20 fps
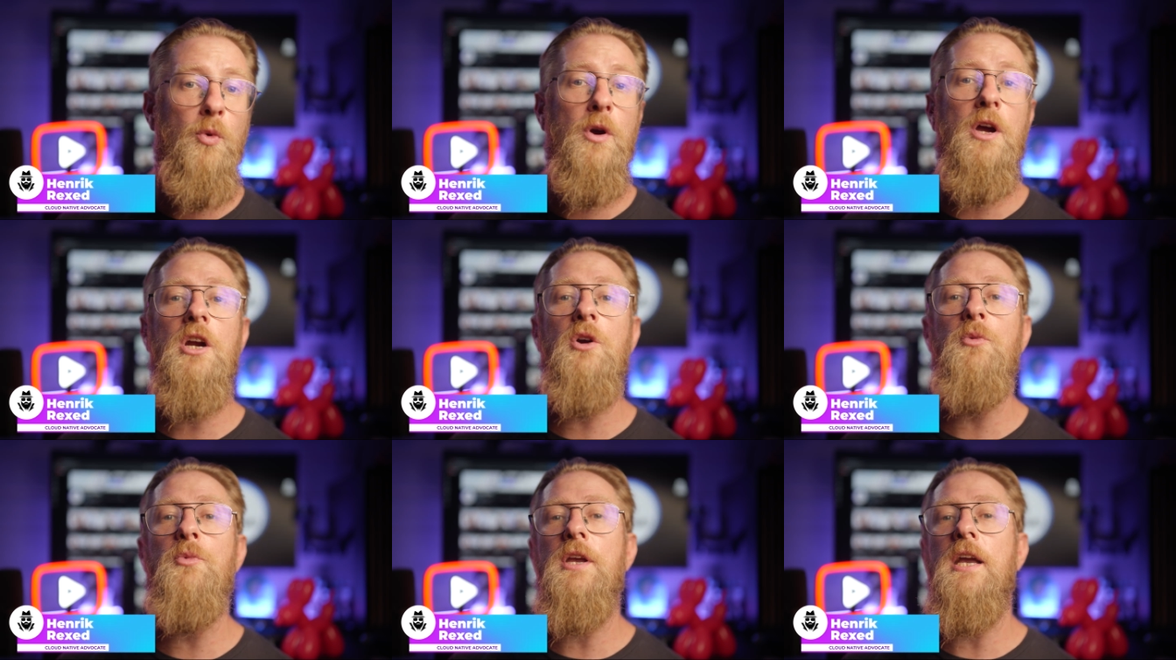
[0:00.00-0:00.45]

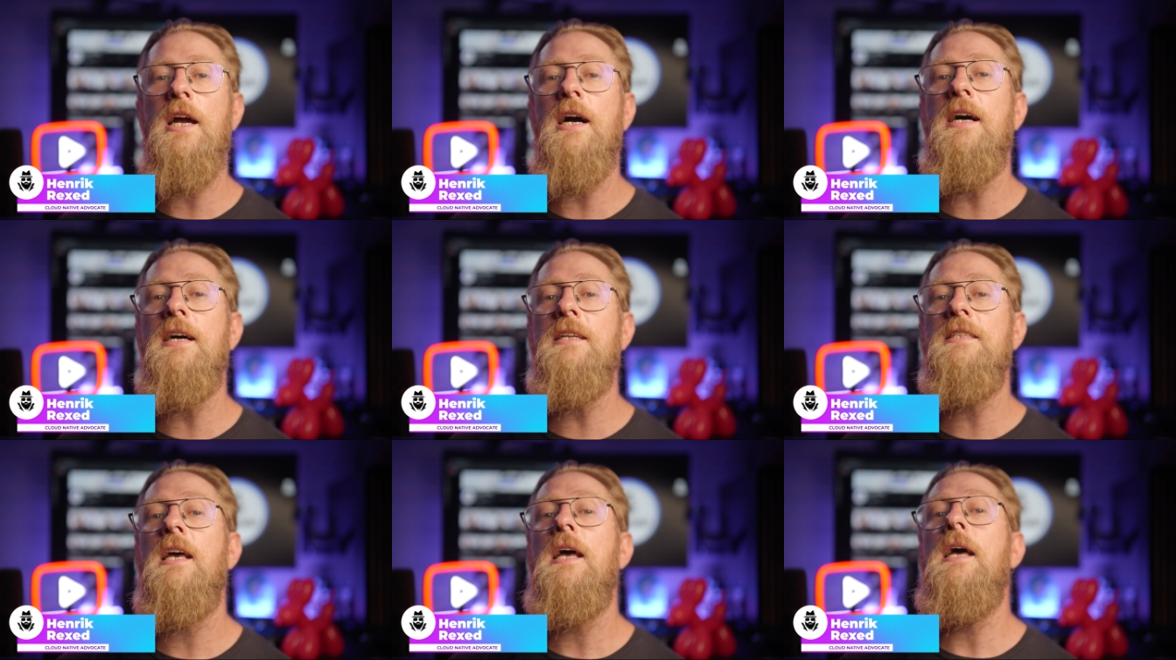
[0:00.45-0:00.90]
where we
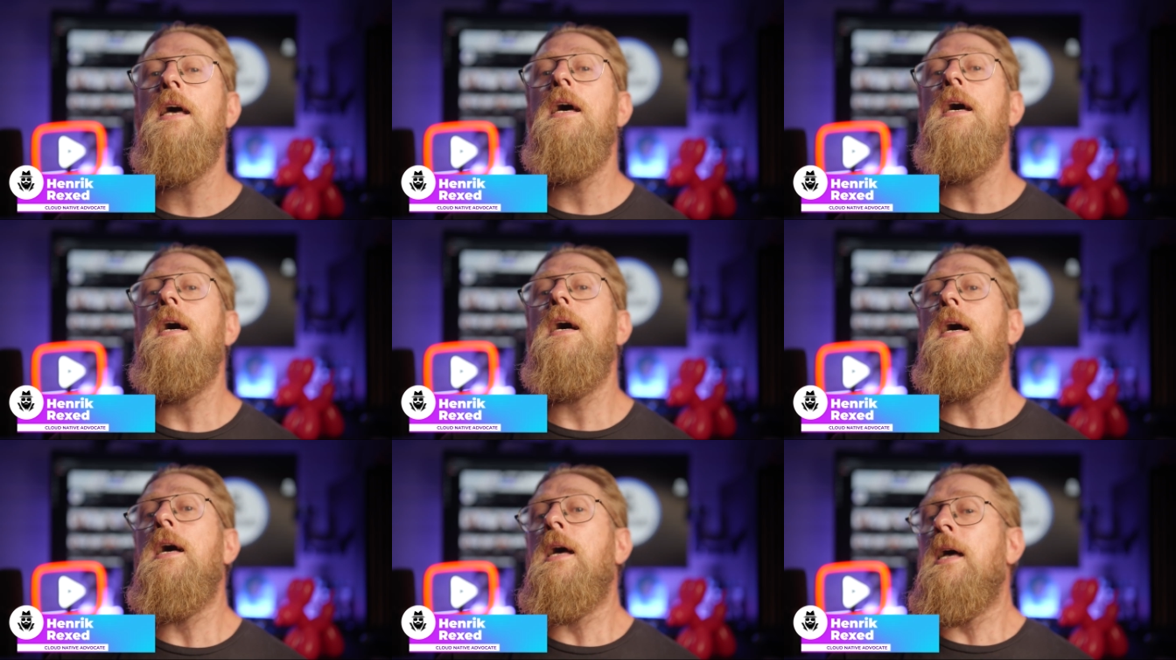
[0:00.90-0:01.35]
had
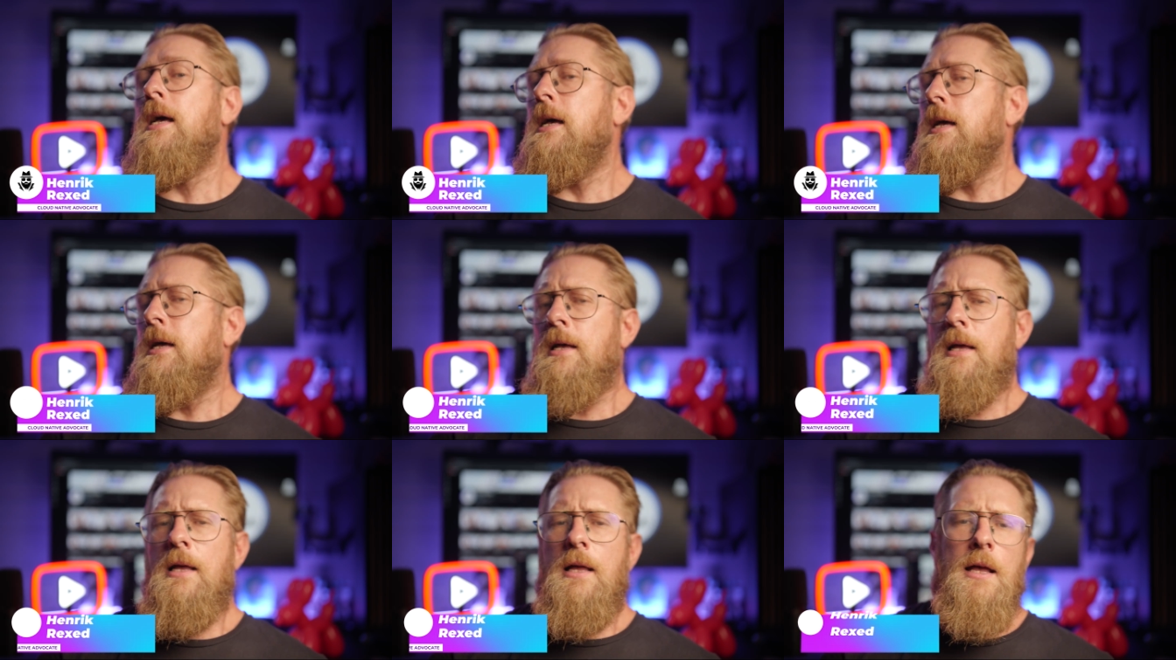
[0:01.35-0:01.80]

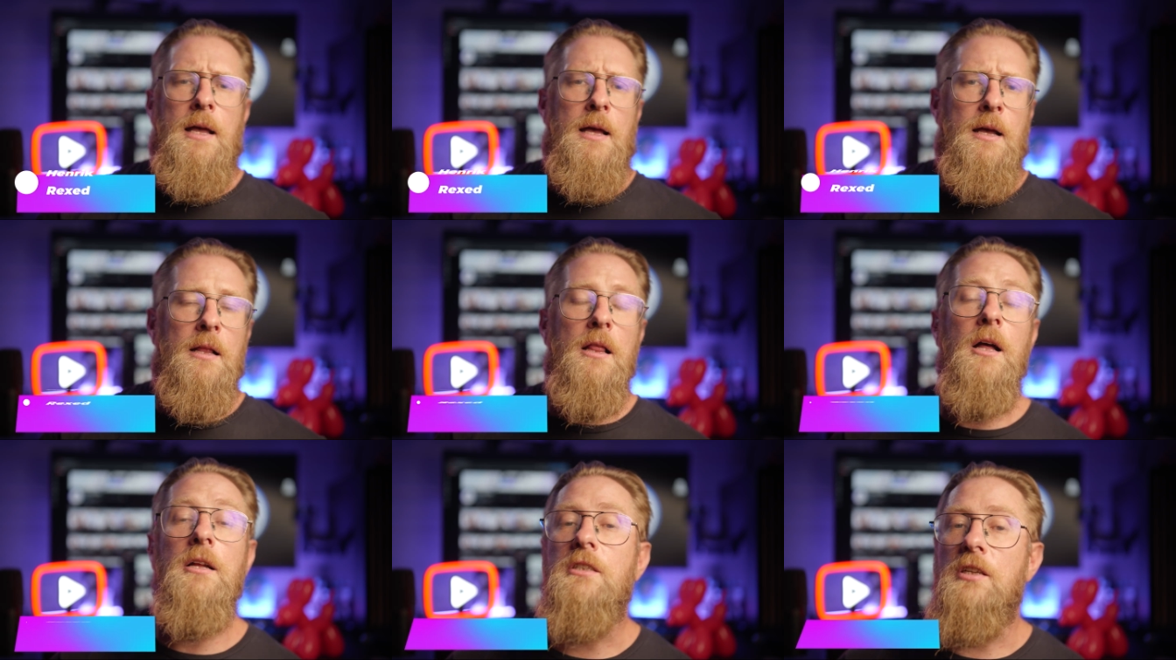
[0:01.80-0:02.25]

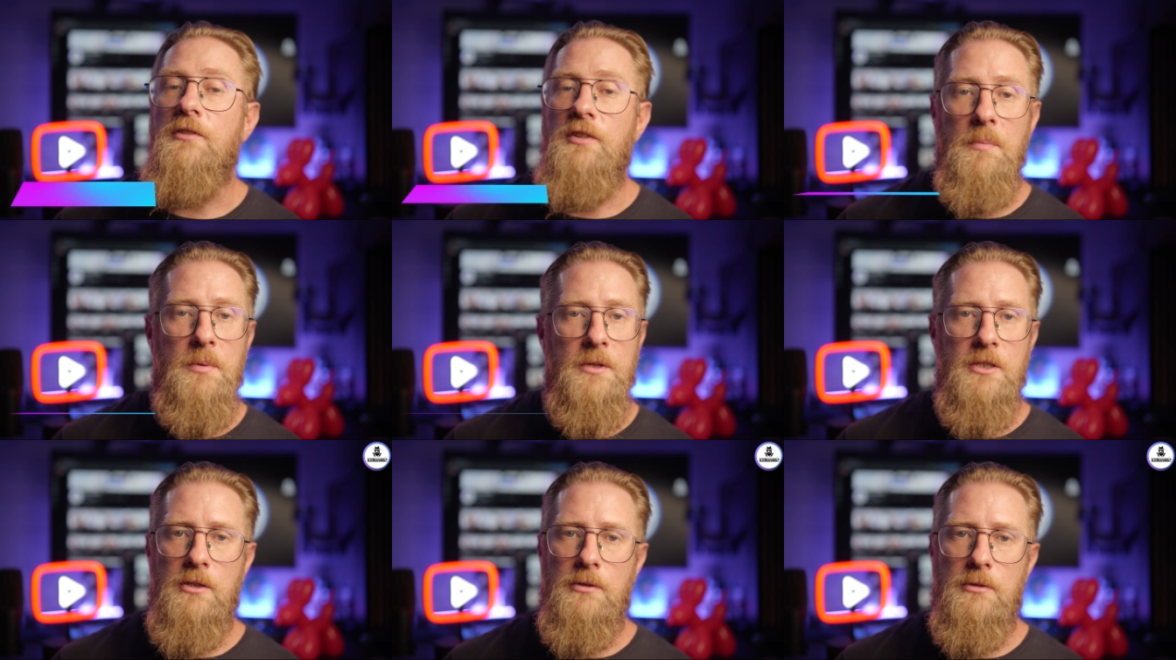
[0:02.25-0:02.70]
lots of
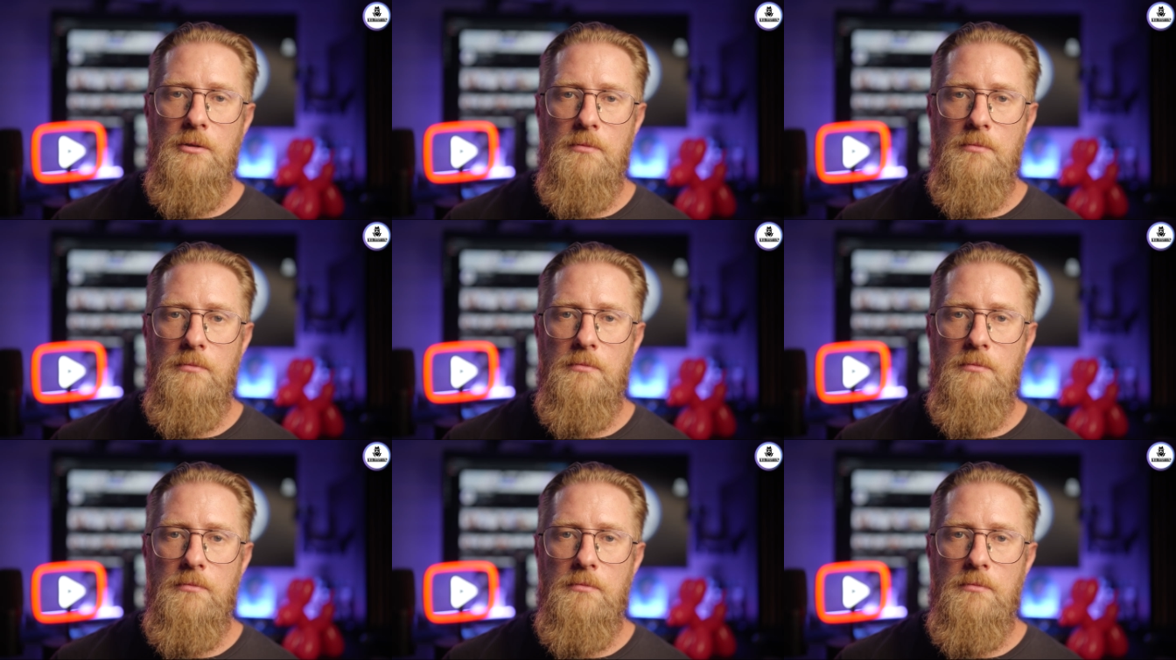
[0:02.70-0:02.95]
episodes.